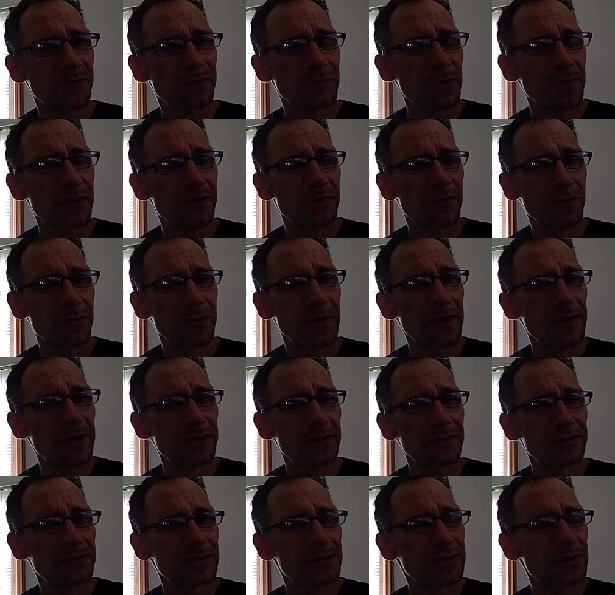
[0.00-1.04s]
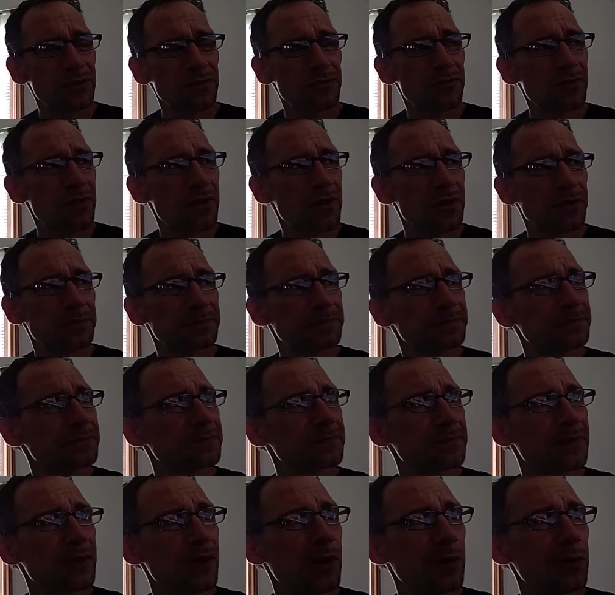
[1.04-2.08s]
But for me, so far,
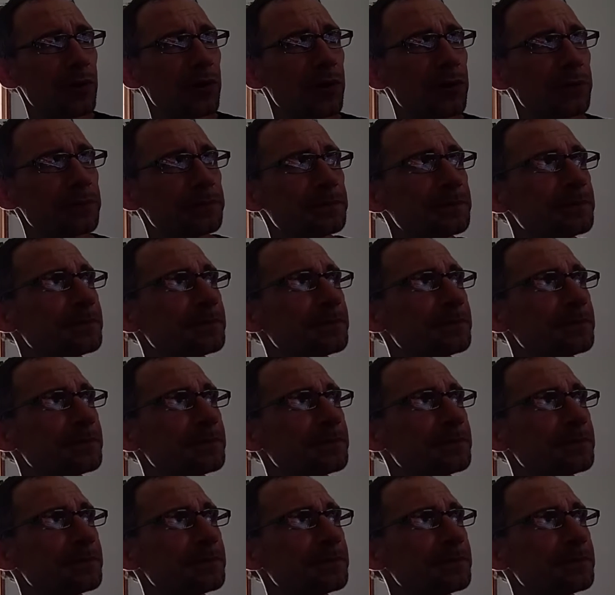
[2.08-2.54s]
no good.